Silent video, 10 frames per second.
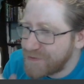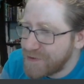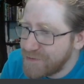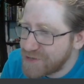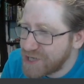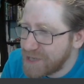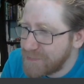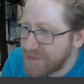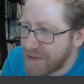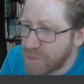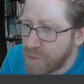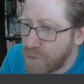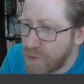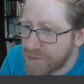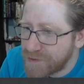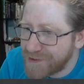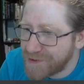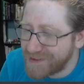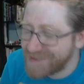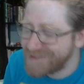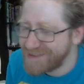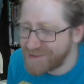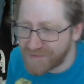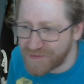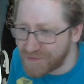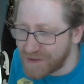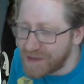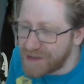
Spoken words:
2 shapes and 1 color instead of 2.